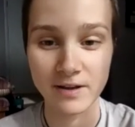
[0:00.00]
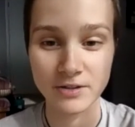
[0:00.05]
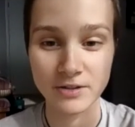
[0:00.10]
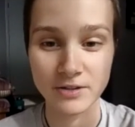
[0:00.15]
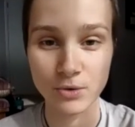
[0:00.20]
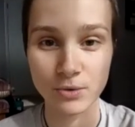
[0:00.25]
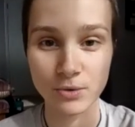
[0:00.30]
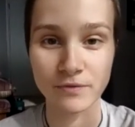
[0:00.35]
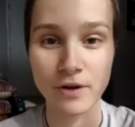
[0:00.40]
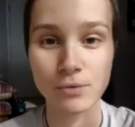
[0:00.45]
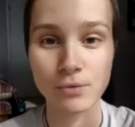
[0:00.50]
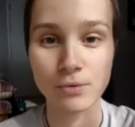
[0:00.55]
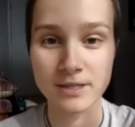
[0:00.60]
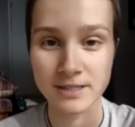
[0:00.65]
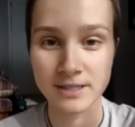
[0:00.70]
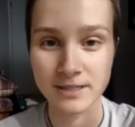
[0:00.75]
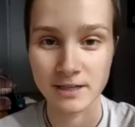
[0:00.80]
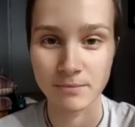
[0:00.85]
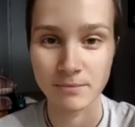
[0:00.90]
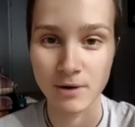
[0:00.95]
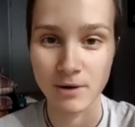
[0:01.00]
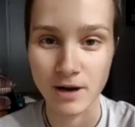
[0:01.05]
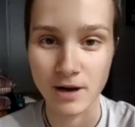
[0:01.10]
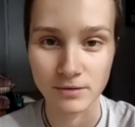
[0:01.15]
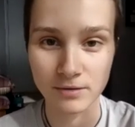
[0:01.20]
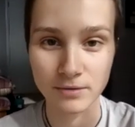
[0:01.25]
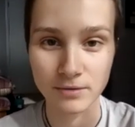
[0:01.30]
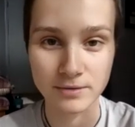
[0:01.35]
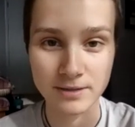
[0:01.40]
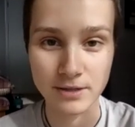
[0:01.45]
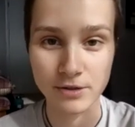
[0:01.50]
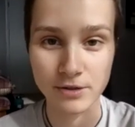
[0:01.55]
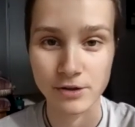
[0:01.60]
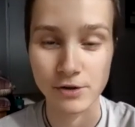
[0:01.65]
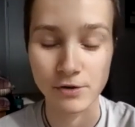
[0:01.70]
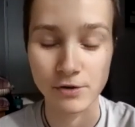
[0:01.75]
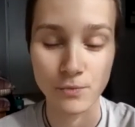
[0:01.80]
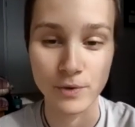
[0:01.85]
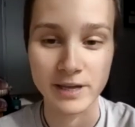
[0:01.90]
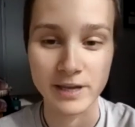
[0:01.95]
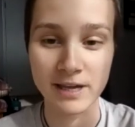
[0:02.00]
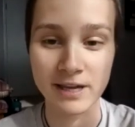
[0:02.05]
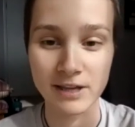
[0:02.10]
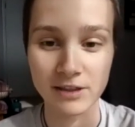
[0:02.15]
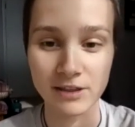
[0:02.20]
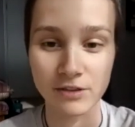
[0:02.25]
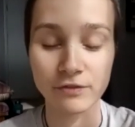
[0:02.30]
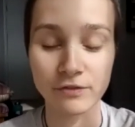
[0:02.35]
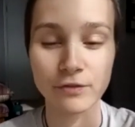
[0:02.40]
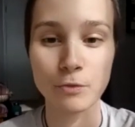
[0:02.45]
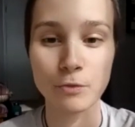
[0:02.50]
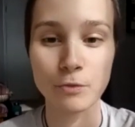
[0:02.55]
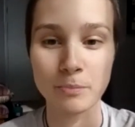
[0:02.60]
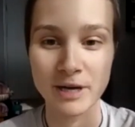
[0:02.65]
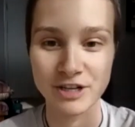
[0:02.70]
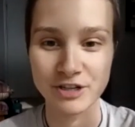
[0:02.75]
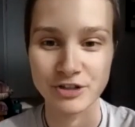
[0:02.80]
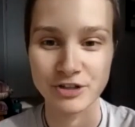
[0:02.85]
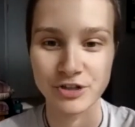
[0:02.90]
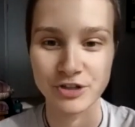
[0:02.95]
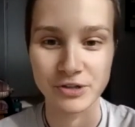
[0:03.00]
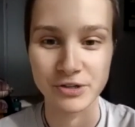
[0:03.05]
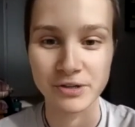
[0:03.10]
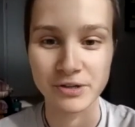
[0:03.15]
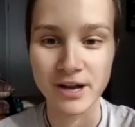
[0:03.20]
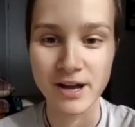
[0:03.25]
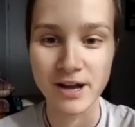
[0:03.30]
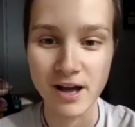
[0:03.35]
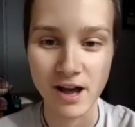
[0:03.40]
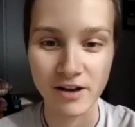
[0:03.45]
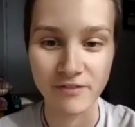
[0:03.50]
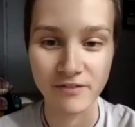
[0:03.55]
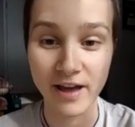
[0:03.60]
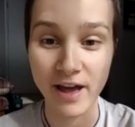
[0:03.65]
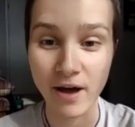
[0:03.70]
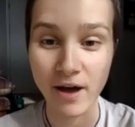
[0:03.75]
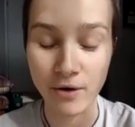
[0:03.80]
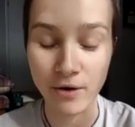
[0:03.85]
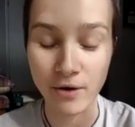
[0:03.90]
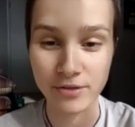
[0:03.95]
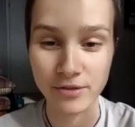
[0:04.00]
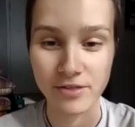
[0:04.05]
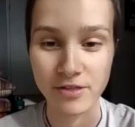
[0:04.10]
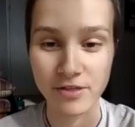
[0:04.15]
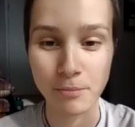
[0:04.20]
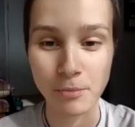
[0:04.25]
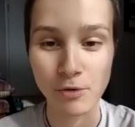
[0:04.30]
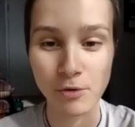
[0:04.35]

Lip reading: sort of holistic model so that we can get the full picture of health and the